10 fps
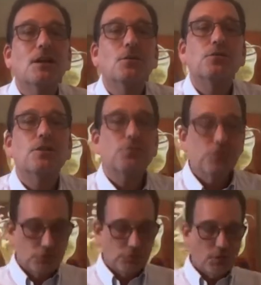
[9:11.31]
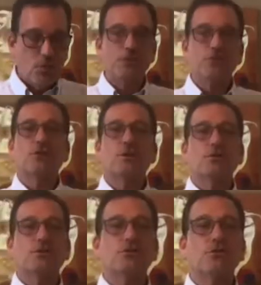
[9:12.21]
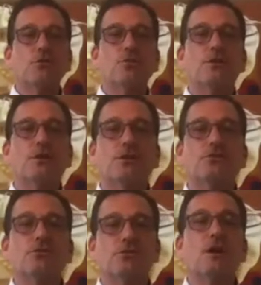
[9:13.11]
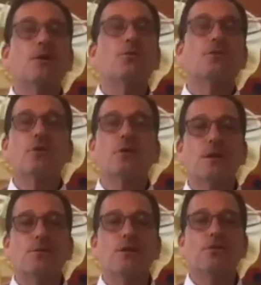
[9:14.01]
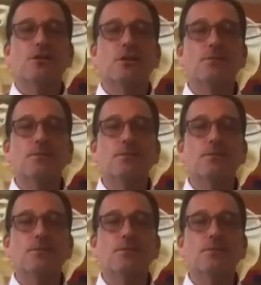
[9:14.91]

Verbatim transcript: So this was a trick question. I'm going to show you what the answer is, and I would have thought maybe the same.